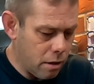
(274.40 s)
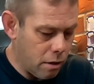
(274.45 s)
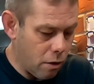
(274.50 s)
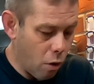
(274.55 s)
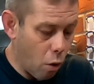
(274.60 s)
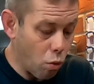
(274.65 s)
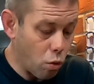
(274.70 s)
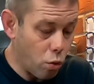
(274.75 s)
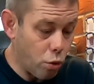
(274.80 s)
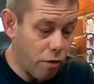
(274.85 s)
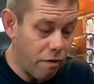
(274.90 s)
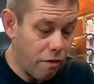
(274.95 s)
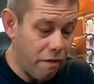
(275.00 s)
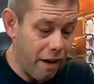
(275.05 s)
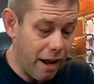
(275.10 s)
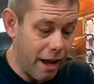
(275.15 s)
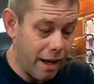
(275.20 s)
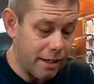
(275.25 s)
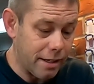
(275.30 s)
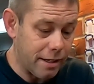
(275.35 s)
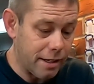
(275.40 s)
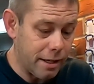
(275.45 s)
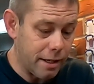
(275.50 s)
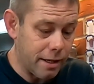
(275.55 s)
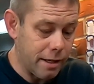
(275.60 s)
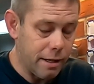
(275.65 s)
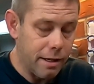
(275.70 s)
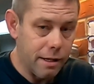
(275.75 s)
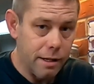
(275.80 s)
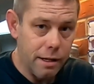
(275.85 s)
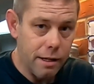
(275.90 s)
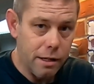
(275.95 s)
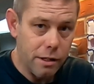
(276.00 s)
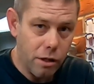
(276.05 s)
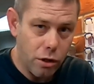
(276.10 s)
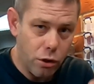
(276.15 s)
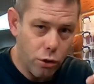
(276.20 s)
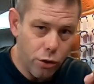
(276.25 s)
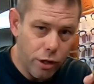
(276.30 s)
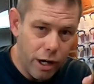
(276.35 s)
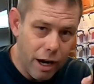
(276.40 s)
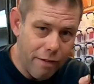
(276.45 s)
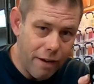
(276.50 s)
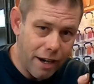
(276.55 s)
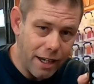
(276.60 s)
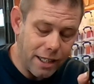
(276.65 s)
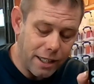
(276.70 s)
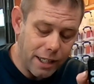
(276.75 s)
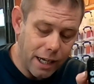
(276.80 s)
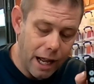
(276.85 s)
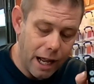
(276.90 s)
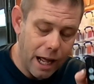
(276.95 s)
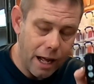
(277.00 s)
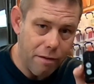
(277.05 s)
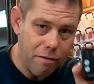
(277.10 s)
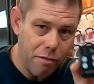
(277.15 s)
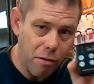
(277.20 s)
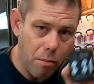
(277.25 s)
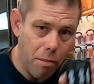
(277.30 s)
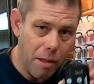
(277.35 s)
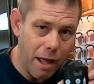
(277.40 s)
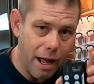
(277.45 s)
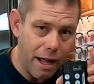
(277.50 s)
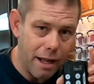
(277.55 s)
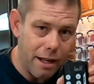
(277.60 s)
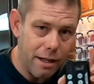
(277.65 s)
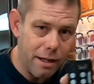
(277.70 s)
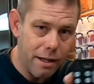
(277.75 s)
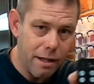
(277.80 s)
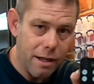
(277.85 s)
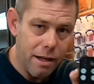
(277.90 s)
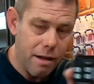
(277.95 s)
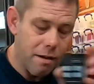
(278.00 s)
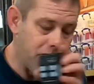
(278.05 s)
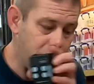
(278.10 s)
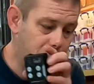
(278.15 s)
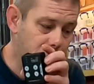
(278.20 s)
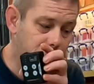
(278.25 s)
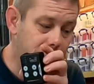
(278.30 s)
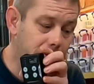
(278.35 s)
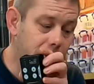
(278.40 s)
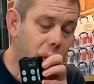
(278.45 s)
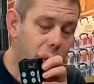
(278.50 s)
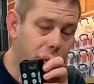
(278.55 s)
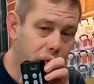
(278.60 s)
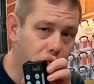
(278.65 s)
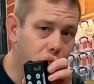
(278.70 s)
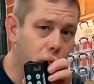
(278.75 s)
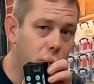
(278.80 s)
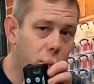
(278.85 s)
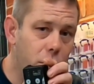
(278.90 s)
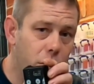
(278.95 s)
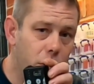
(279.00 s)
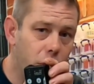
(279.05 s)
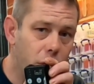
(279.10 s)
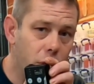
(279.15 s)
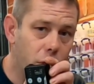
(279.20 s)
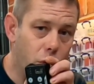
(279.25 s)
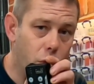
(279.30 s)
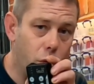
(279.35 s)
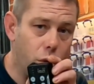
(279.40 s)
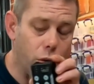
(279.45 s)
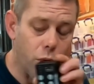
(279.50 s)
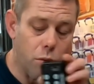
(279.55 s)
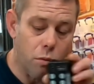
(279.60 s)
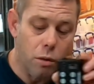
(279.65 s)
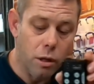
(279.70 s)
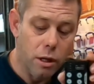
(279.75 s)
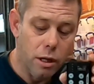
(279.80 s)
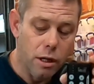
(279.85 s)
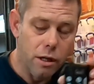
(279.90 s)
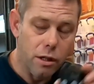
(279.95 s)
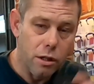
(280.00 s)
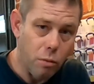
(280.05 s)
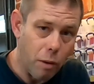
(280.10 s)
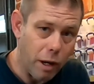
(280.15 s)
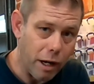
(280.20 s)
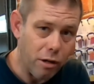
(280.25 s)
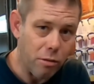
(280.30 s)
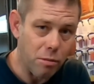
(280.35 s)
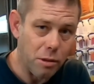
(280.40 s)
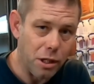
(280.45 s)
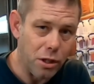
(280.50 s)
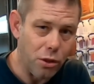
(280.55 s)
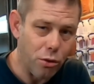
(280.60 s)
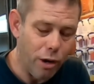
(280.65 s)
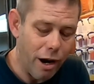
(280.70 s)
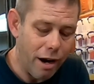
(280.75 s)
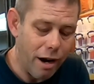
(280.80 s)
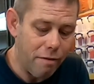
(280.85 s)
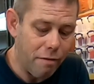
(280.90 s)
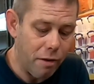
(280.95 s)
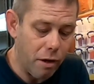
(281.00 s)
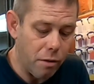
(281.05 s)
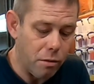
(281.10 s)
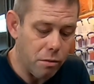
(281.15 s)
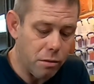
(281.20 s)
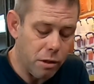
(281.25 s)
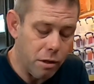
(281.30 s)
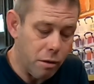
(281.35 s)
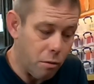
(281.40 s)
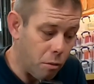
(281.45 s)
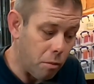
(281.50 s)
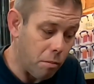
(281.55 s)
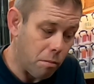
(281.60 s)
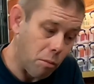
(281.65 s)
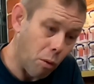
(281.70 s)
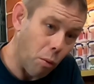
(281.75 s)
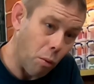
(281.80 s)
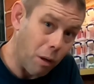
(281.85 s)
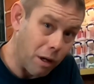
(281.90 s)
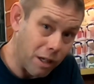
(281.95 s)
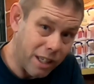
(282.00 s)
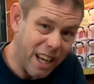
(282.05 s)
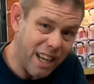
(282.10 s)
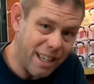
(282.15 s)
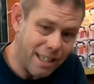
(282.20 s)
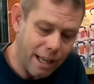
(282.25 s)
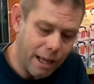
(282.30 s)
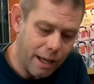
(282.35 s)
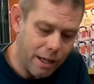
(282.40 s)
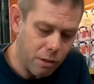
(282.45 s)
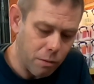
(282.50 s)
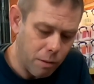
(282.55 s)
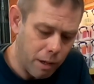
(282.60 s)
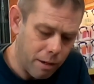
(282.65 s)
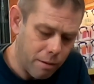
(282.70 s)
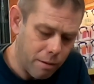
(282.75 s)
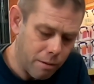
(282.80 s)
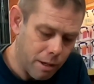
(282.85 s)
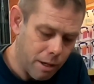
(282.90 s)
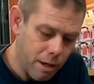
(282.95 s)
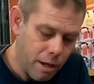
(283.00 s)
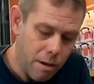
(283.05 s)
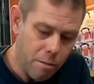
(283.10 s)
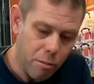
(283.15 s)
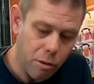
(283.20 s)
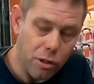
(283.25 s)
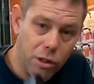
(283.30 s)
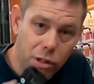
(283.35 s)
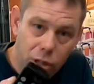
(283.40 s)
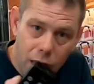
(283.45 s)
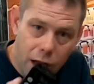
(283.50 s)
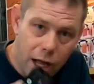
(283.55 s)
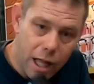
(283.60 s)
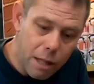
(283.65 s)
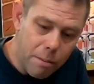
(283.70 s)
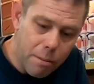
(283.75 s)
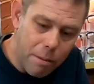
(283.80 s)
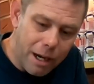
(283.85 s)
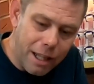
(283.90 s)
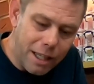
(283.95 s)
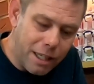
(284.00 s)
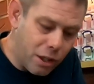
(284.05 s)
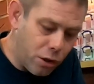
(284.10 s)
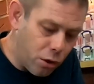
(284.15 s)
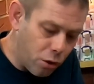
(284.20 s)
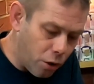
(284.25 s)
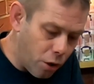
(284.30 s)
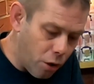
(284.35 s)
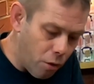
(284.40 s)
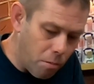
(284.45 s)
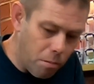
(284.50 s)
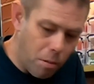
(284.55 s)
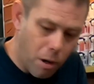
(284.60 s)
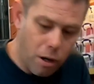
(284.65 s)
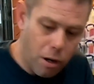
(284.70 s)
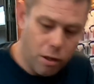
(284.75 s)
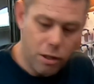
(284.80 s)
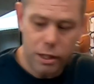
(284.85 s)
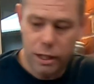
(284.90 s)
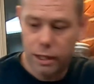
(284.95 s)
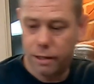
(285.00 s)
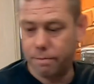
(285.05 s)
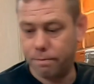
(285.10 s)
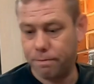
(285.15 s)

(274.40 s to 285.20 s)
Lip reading: Ultra fast. So there shouldn't have any delay from that, from the signal of your coil to when it comes into your headphones. But we'll test that as well. But at the minute this is just an unboxing.